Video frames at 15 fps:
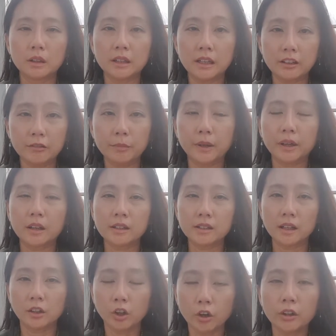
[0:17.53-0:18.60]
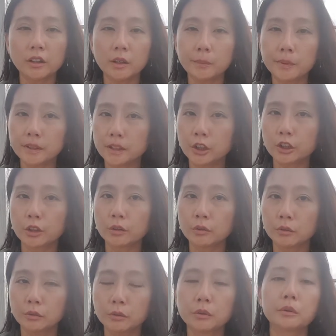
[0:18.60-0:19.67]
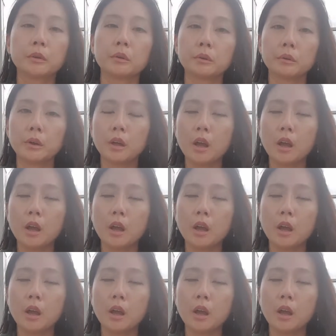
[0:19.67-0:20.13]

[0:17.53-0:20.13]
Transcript: give because they're not in a position to do so.